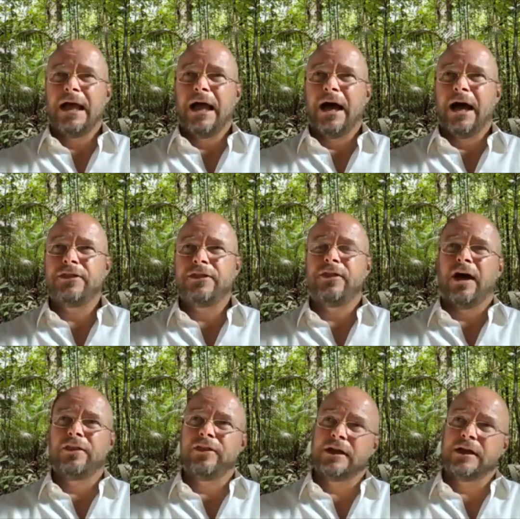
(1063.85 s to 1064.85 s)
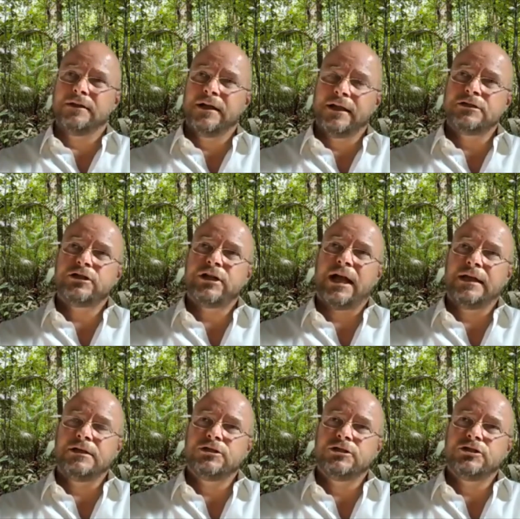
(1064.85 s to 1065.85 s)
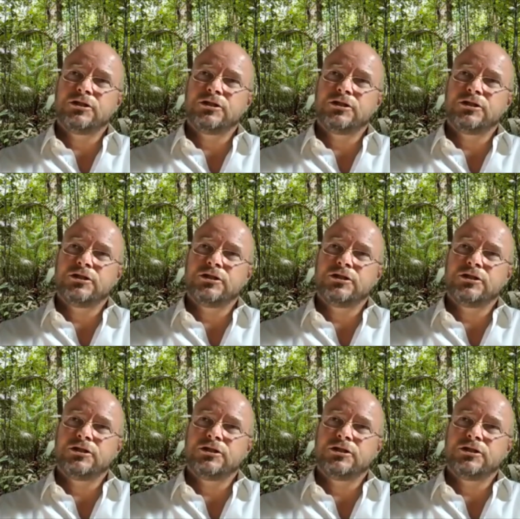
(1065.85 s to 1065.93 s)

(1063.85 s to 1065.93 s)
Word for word: I, th- I think another challenge